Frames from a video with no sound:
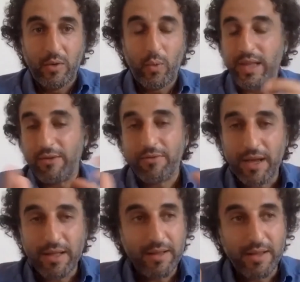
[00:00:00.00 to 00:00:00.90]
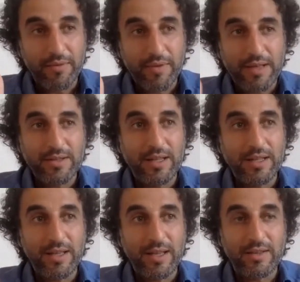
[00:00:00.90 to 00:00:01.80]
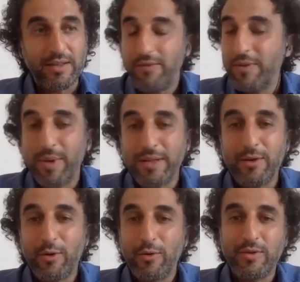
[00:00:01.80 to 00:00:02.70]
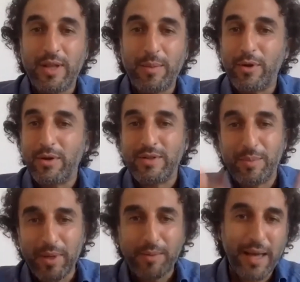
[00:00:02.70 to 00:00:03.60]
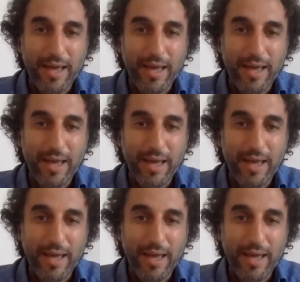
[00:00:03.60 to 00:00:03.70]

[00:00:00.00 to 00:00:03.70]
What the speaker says: What I find fascinating is everybody knows Lebanon is a big bank.